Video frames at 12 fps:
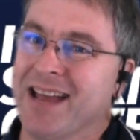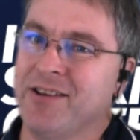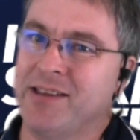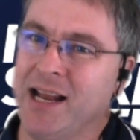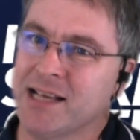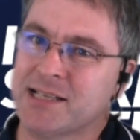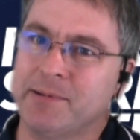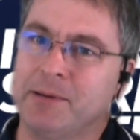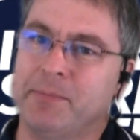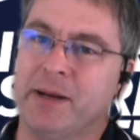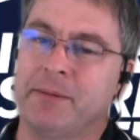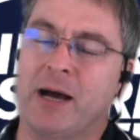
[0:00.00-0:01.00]
Can you tell us a
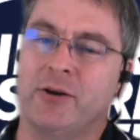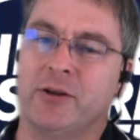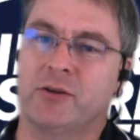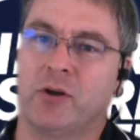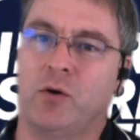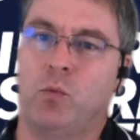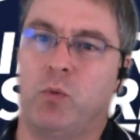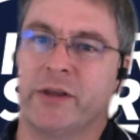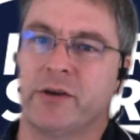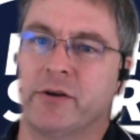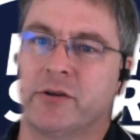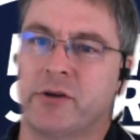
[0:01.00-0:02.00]
little bit about
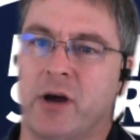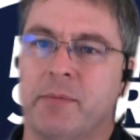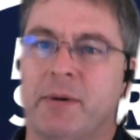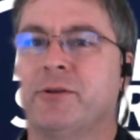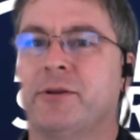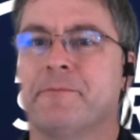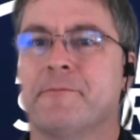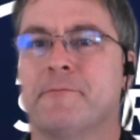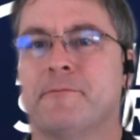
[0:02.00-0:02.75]
what you're going to talk about?